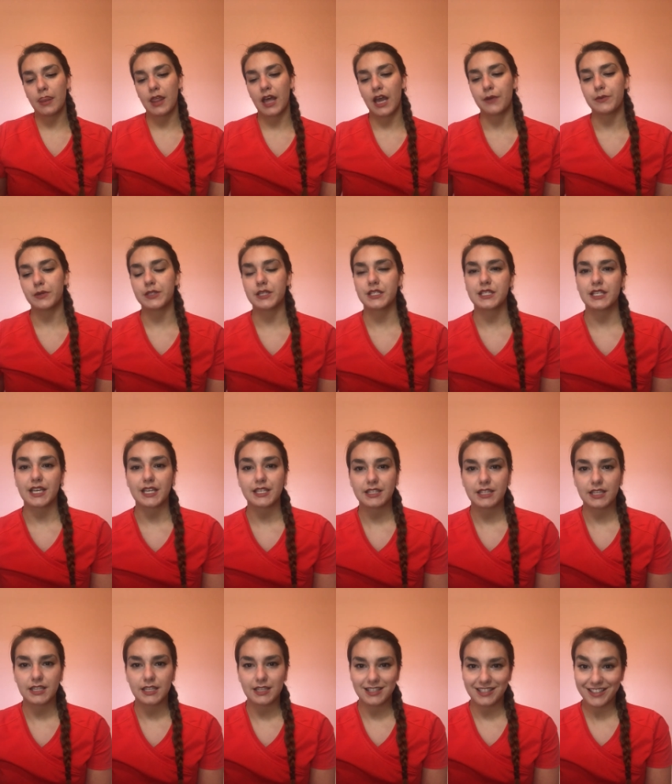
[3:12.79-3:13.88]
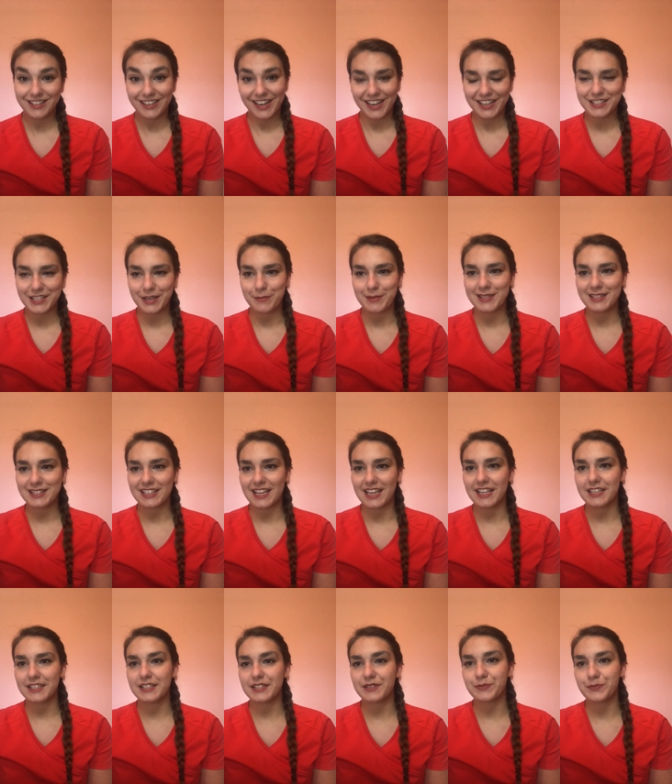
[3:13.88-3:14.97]
I will discuss these in the next coming
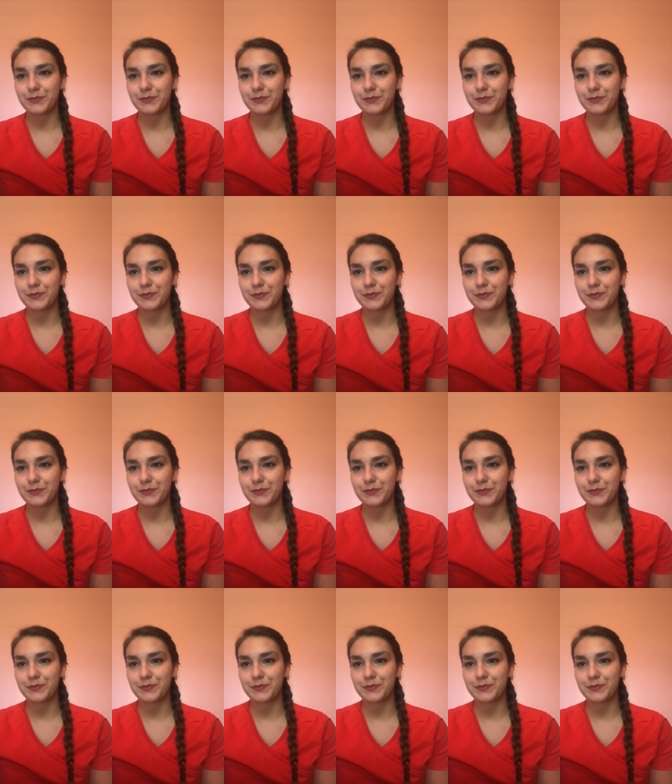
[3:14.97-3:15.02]
slides.